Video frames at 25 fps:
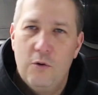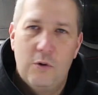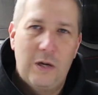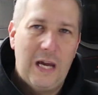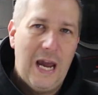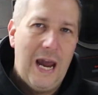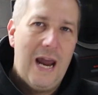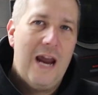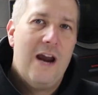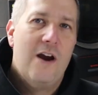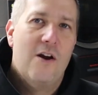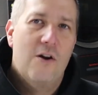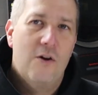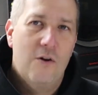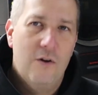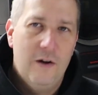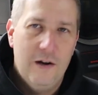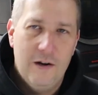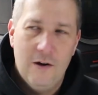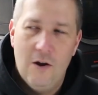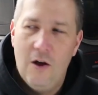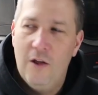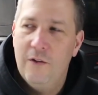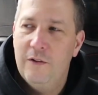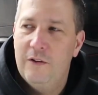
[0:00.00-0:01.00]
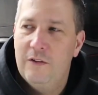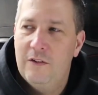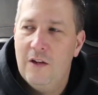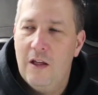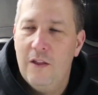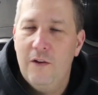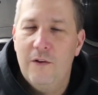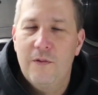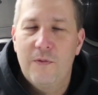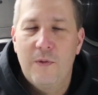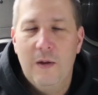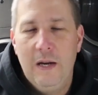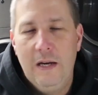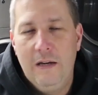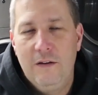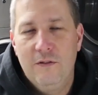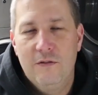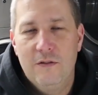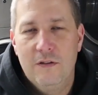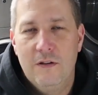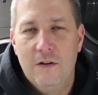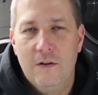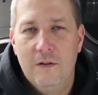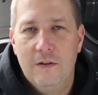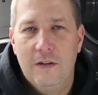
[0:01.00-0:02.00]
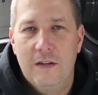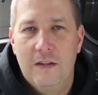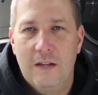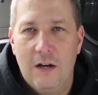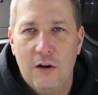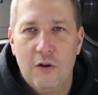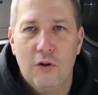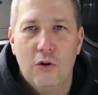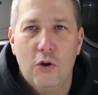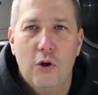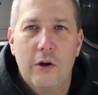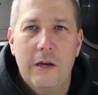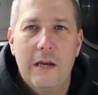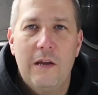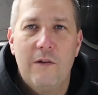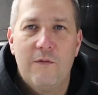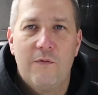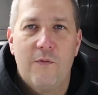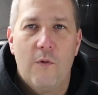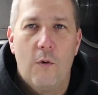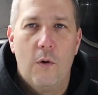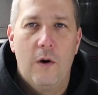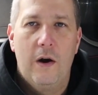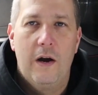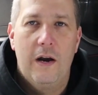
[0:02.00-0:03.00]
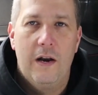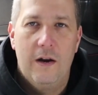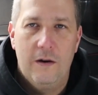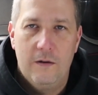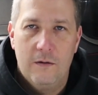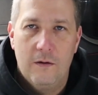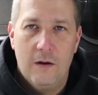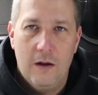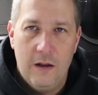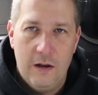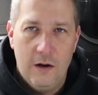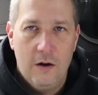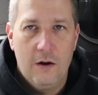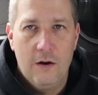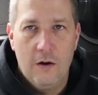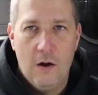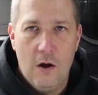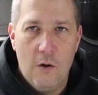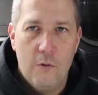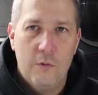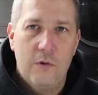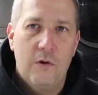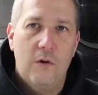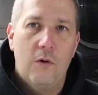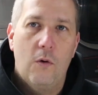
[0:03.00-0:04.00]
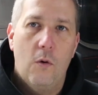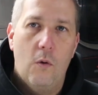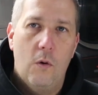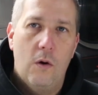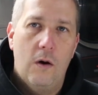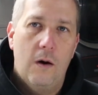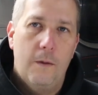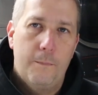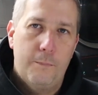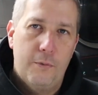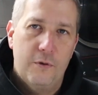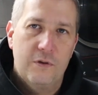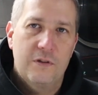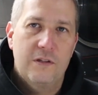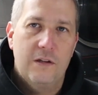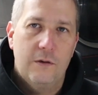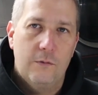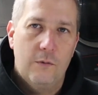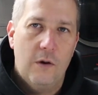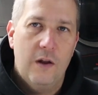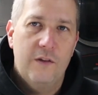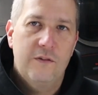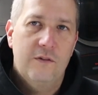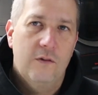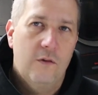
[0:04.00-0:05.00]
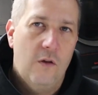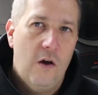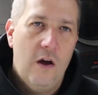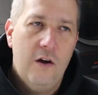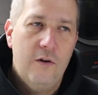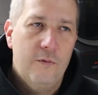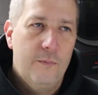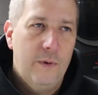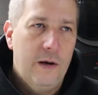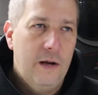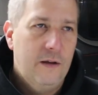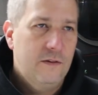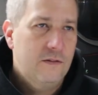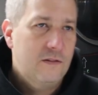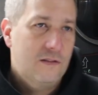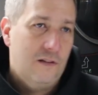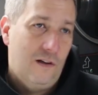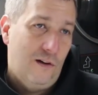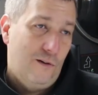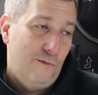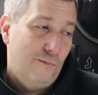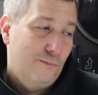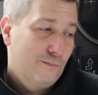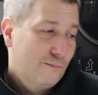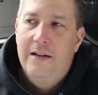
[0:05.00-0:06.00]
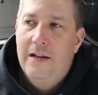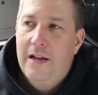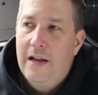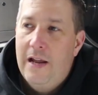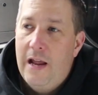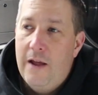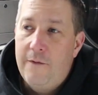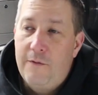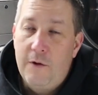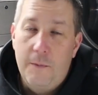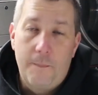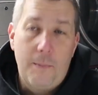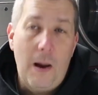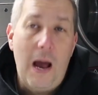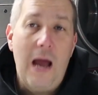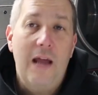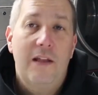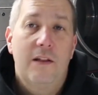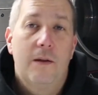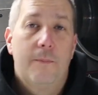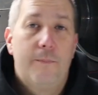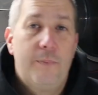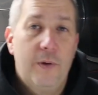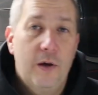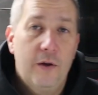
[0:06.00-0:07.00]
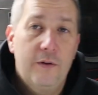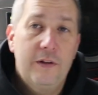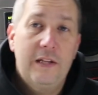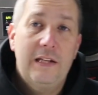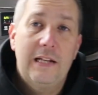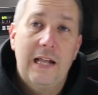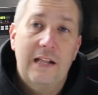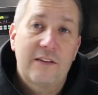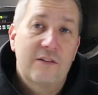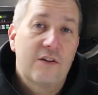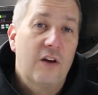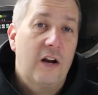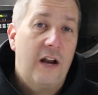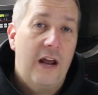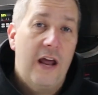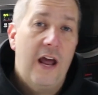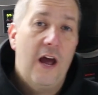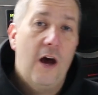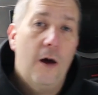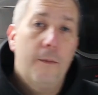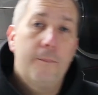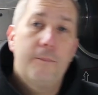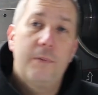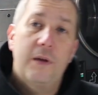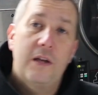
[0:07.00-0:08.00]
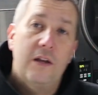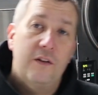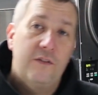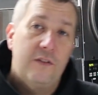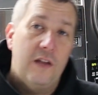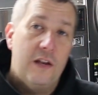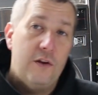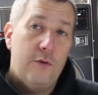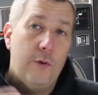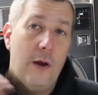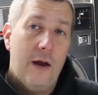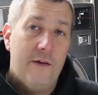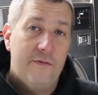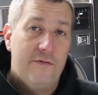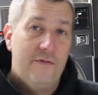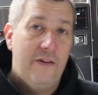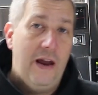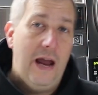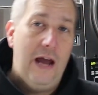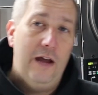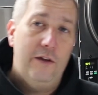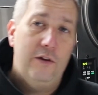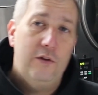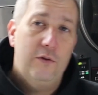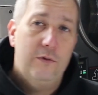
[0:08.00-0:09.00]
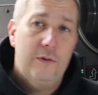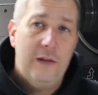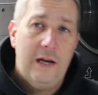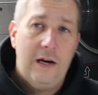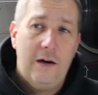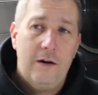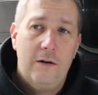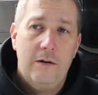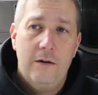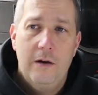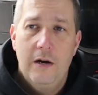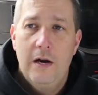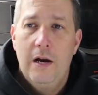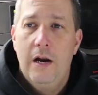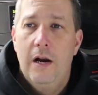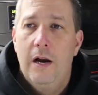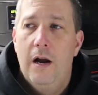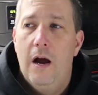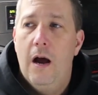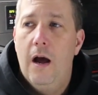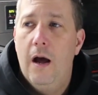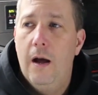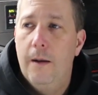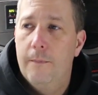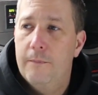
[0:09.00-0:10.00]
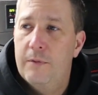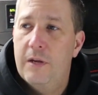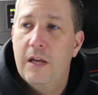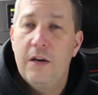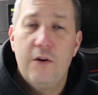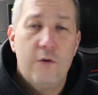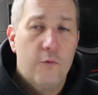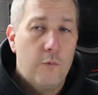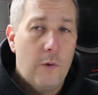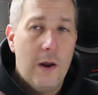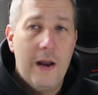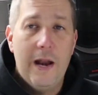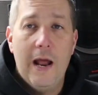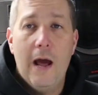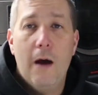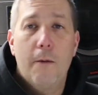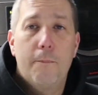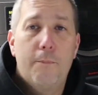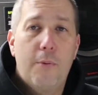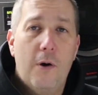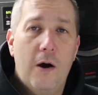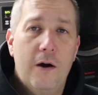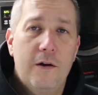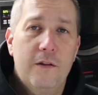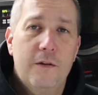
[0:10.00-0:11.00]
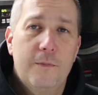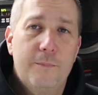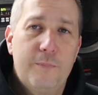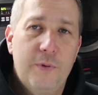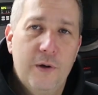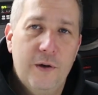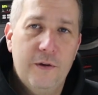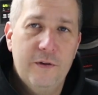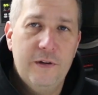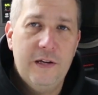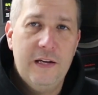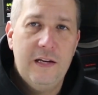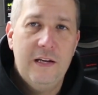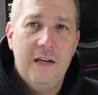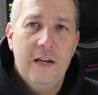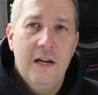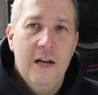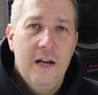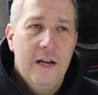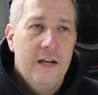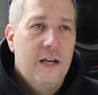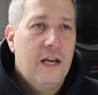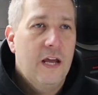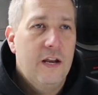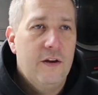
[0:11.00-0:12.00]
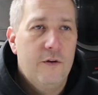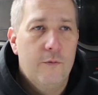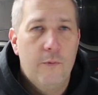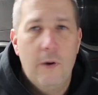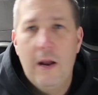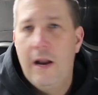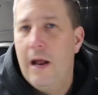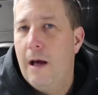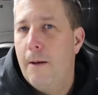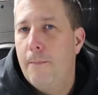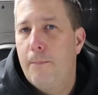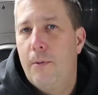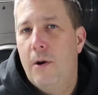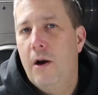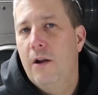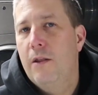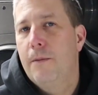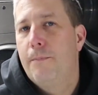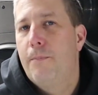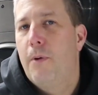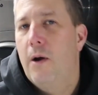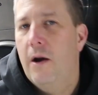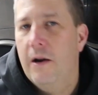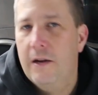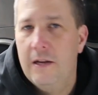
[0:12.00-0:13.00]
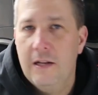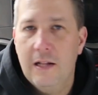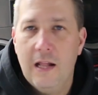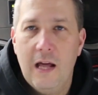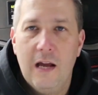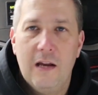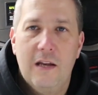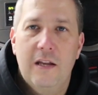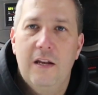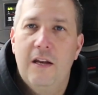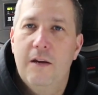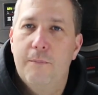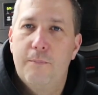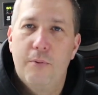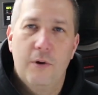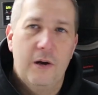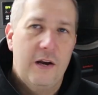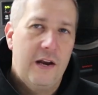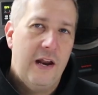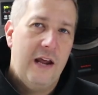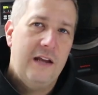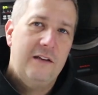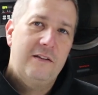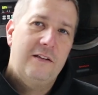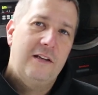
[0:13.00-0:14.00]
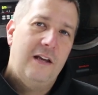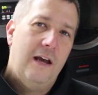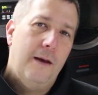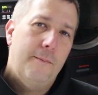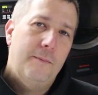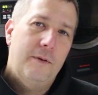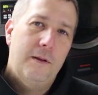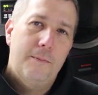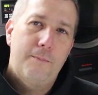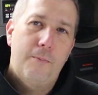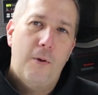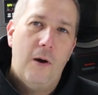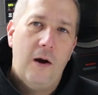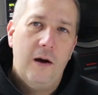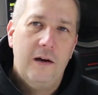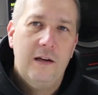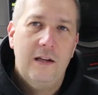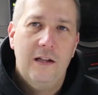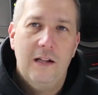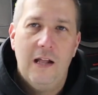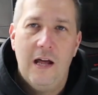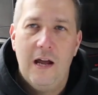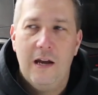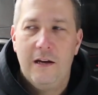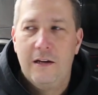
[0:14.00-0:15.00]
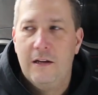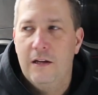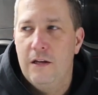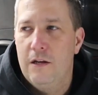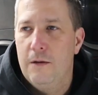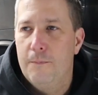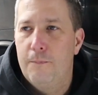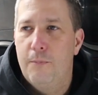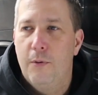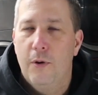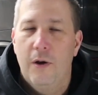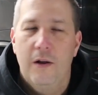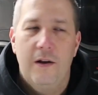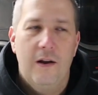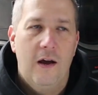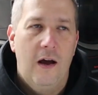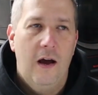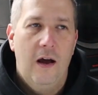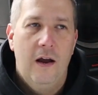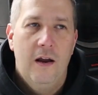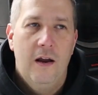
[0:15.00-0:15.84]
care and all these other things, you know, that they're looking for in an owner or a person that runs a laundromat. So if you're buying the building, that's going to help because then you have value there. Can you rent out part of the building? Can you rent out part of the parking lot? Can you put an ATM in the parking lot? Can you put,